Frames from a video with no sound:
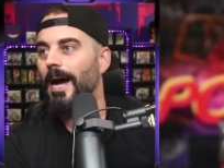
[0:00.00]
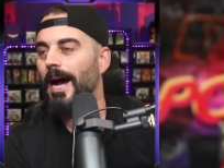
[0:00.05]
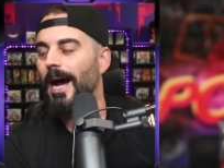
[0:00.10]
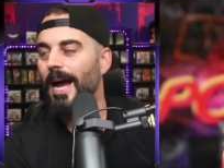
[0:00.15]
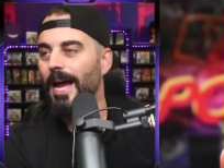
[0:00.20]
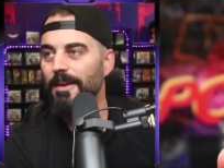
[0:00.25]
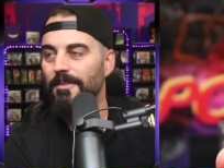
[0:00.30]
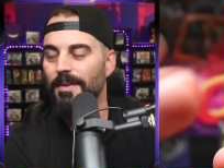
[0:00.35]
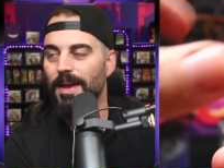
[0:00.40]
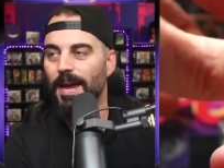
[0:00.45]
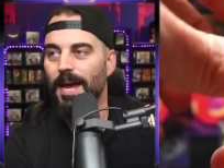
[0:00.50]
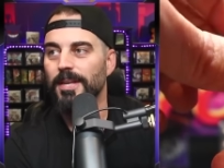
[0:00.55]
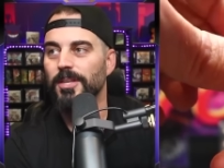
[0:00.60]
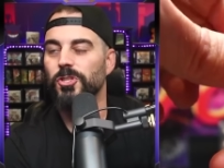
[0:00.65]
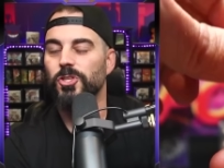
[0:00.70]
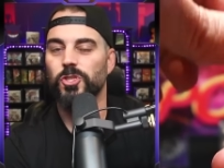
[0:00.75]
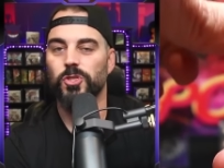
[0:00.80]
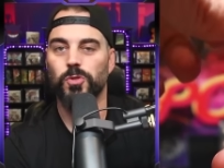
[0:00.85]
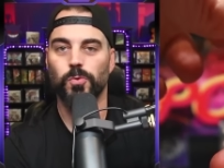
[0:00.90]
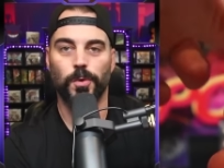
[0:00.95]
I have had
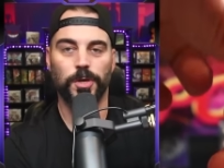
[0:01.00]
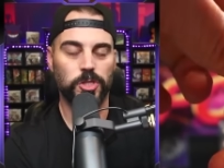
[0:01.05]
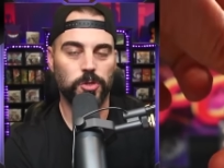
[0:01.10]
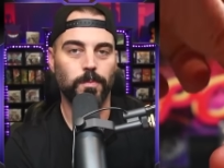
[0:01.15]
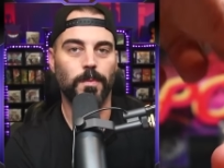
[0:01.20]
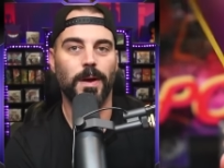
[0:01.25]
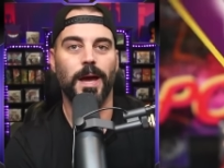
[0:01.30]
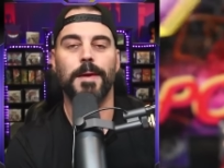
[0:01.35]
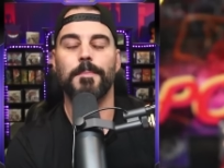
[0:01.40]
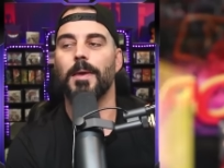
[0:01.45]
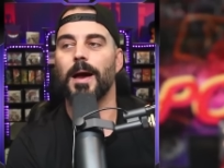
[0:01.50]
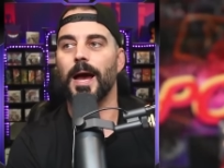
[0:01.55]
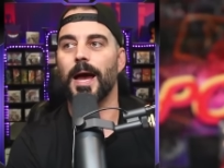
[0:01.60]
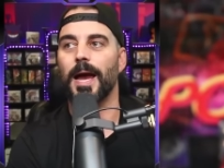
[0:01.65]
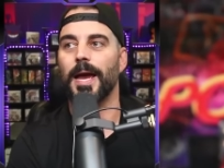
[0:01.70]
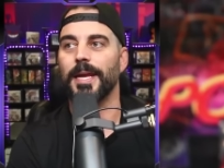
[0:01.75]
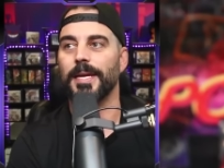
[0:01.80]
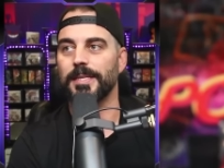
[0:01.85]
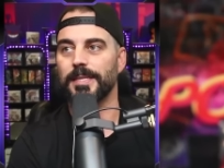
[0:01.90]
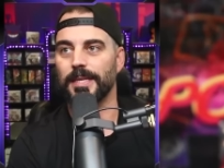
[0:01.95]
to switch my
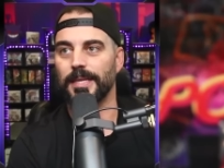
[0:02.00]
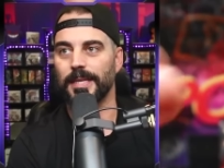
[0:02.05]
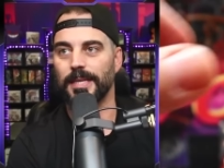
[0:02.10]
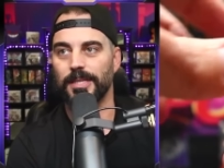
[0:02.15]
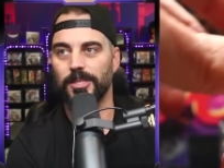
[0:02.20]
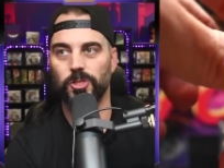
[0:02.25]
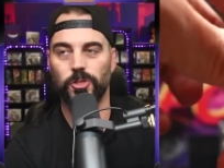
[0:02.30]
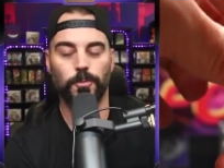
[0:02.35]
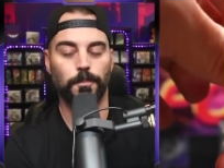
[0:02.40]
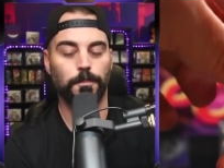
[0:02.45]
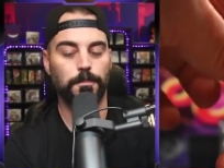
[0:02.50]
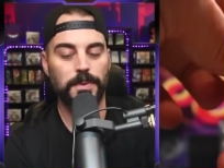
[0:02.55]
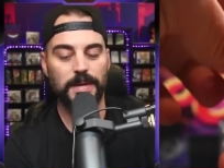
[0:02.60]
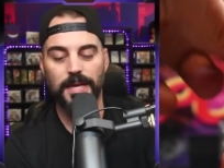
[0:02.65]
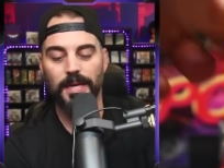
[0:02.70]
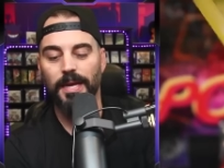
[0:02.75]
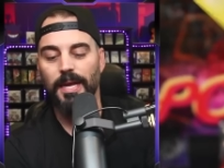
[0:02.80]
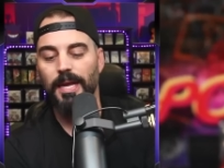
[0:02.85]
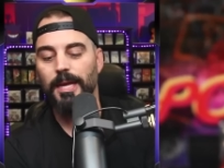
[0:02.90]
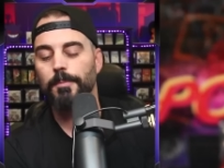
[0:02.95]
mind into
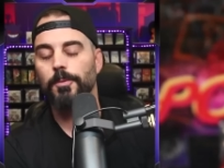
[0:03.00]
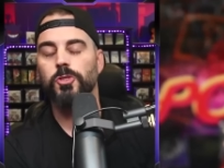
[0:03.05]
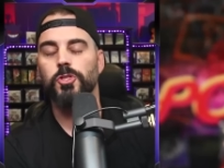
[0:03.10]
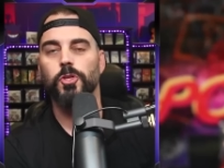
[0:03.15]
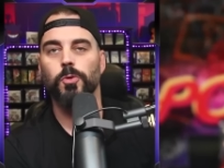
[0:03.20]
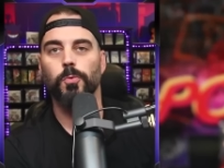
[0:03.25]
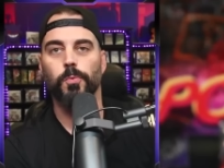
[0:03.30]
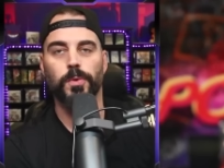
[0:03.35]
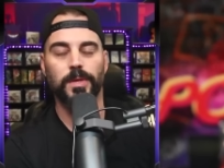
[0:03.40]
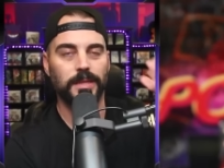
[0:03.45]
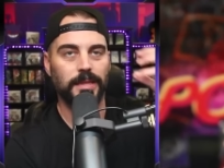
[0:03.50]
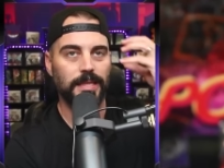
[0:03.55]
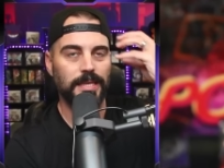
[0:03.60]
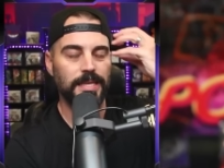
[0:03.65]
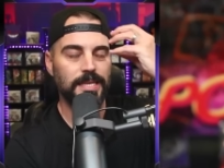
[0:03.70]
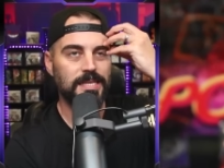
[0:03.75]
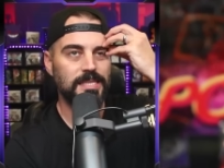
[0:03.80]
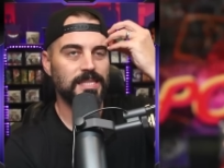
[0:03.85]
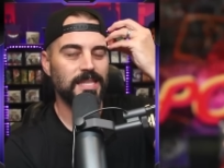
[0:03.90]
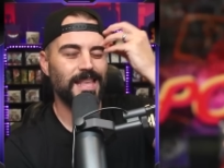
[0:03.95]
being able to
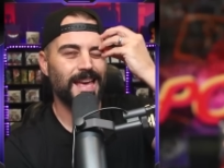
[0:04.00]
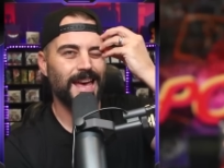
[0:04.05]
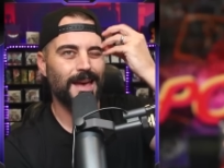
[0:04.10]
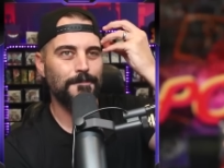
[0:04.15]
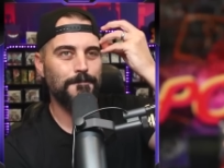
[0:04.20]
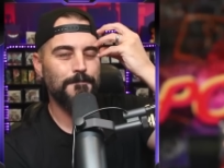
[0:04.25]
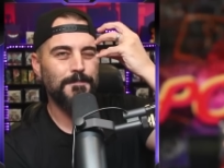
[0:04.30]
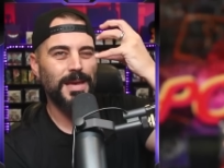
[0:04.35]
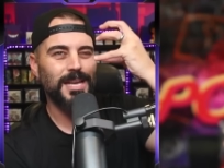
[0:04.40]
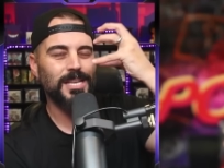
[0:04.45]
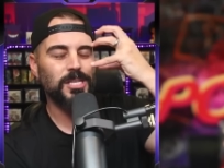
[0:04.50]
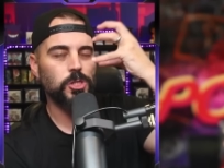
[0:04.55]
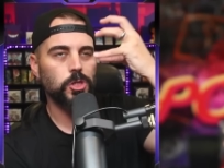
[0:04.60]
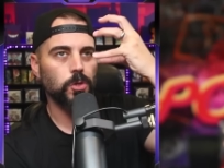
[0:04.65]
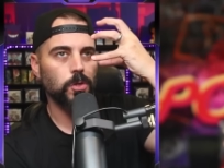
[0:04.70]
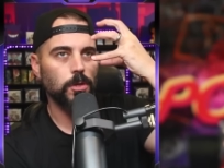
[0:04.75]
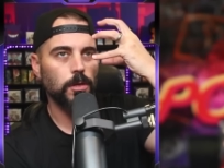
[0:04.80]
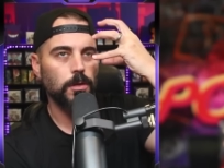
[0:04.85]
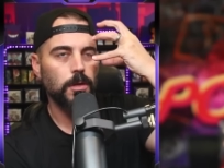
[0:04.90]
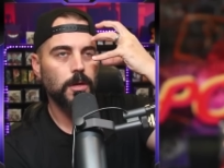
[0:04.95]
release that
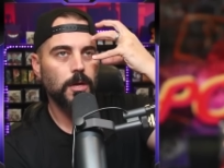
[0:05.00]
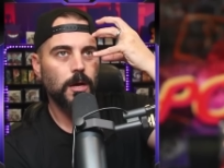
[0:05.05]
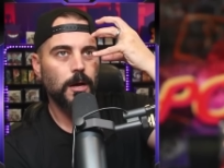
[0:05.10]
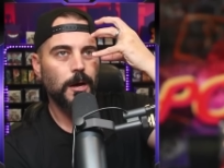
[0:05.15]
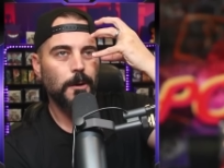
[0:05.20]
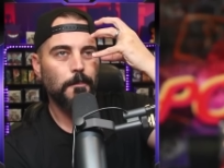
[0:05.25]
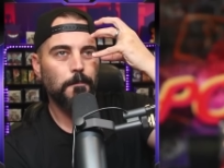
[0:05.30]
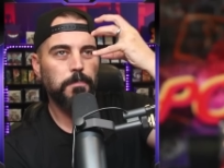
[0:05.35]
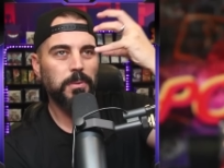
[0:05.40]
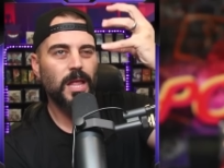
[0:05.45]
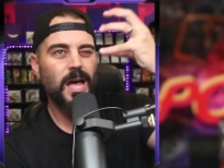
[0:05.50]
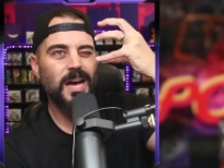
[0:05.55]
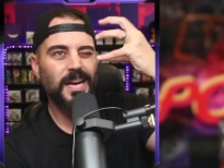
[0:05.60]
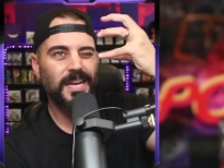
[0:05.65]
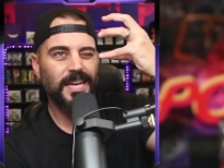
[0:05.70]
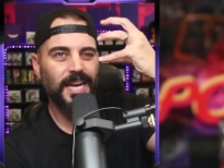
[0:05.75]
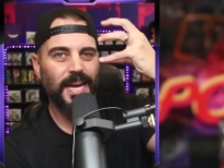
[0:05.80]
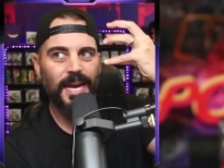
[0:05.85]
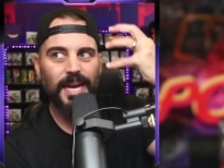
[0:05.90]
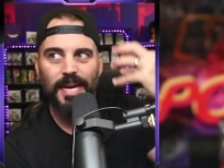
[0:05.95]
mental
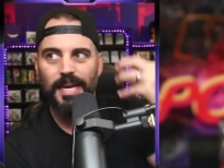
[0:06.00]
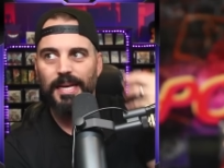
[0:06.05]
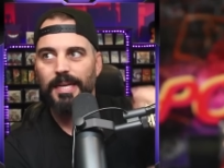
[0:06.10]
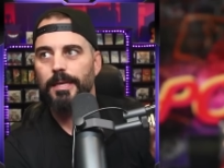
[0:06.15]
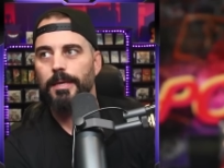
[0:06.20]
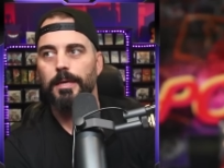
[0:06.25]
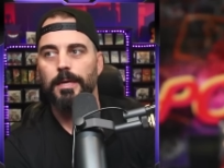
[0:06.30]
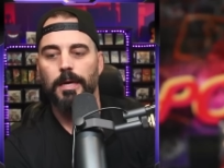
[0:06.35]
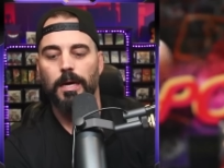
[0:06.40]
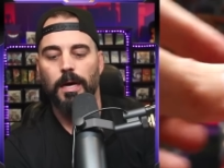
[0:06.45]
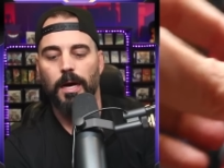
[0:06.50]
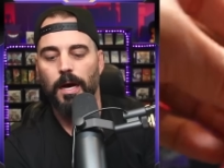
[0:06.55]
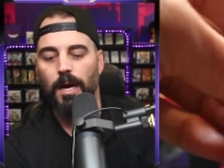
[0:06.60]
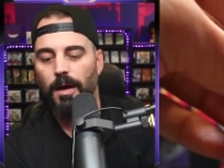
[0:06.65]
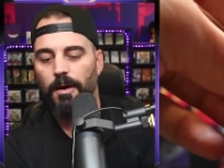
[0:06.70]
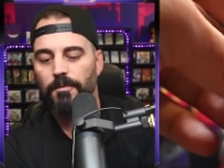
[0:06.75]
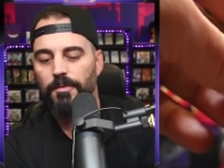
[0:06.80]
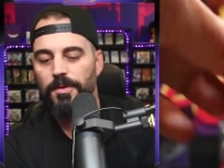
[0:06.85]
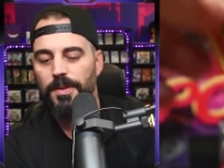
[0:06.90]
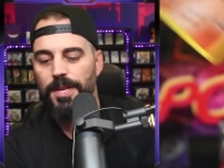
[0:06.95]
blockade
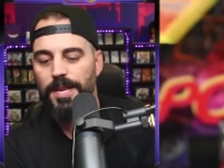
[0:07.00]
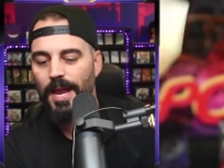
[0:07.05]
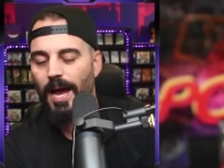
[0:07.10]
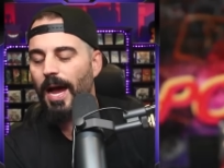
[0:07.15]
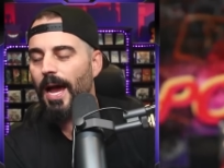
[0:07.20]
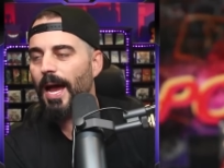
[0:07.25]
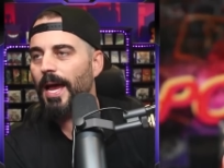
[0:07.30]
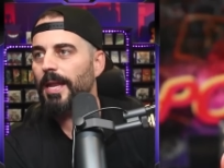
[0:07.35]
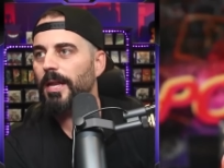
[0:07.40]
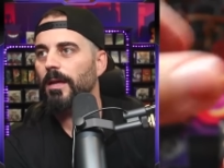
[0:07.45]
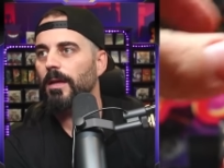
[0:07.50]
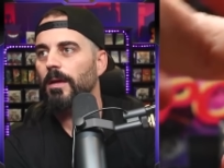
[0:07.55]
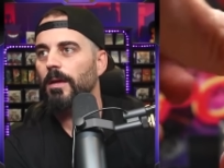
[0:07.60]
of not